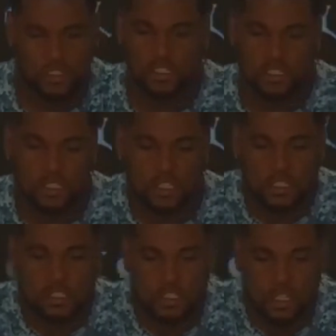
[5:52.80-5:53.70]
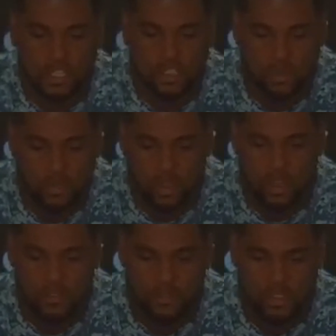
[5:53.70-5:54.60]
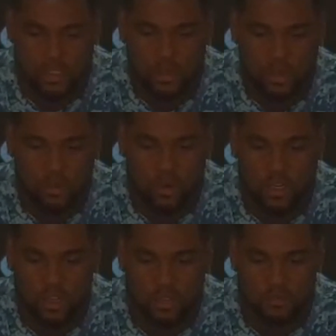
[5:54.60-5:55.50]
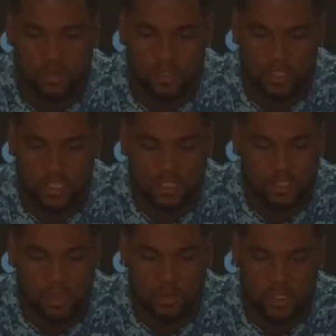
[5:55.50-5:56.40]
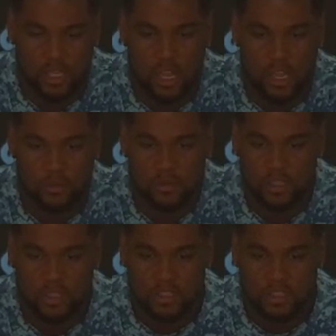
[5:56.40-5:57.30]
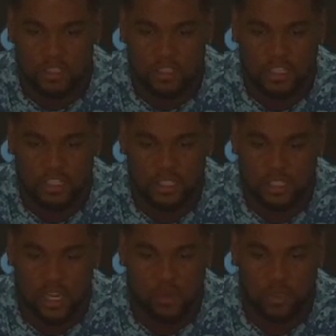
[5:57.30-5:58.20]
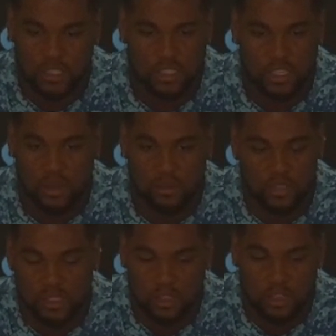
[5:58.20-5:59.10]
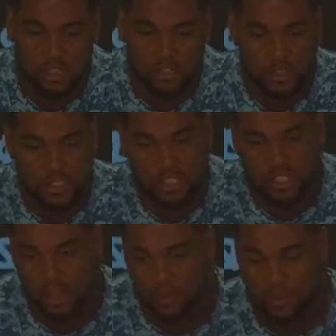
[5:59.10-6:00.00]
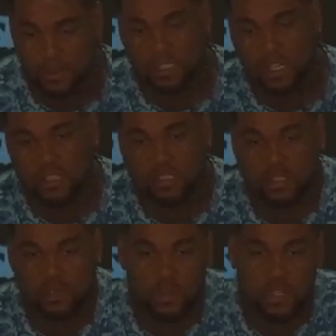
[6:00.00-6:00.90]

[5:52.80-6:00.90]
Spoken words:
in the end, like, you know, we all have things that we could work on. It just comes with time. And I guess his time was this game, this Virginia game, and I'm excited to see where